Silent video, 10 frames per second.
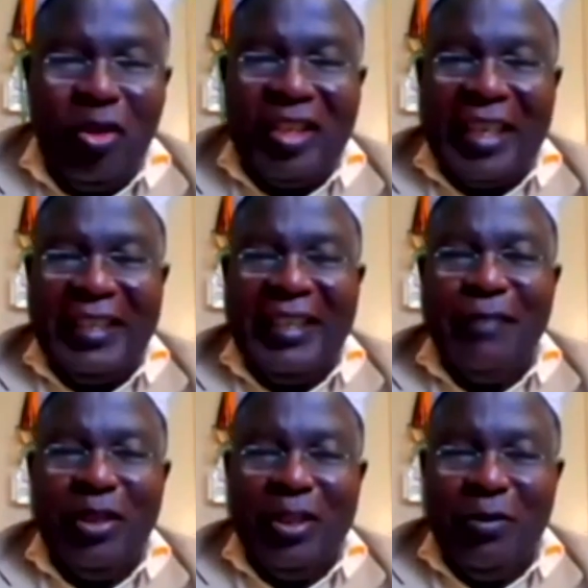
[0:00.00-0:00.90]
don't touch
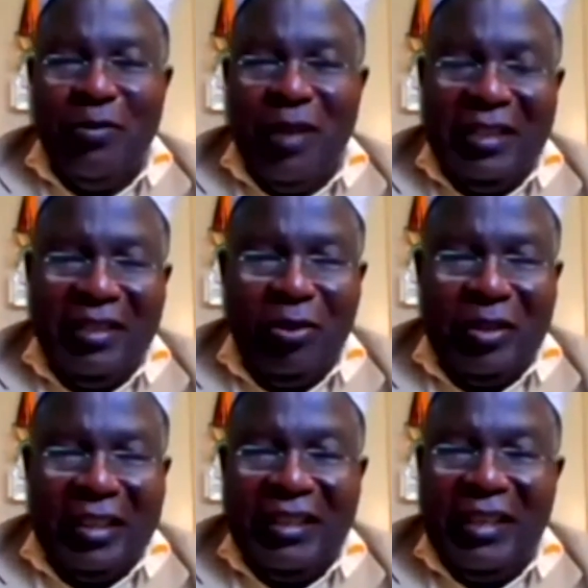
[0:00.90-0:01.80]
anybody who has
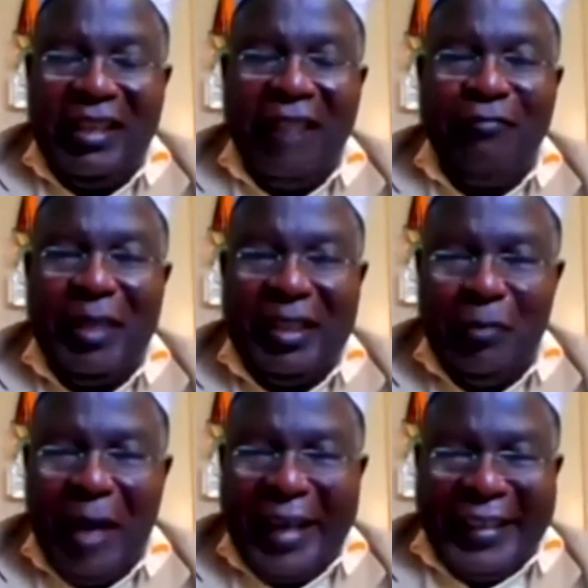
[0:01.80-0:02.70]
gotten the government
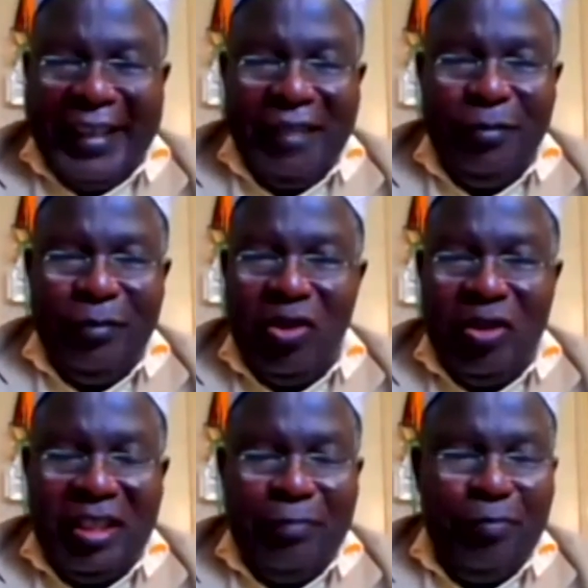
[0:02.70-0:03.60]
money because
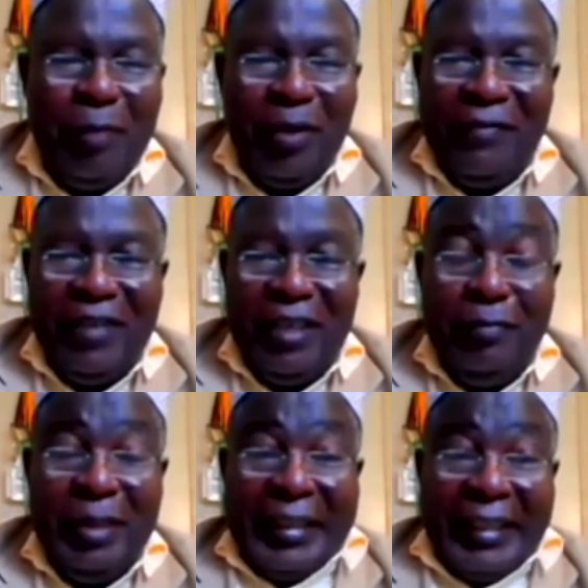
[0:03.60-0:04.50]
people have really
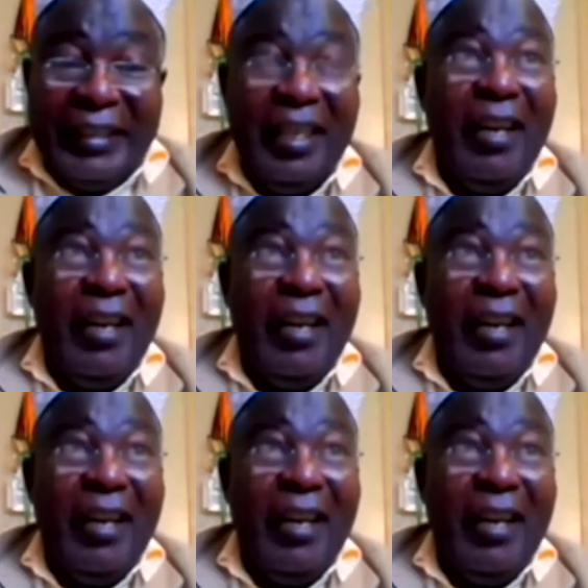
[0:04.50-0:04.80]
been hit.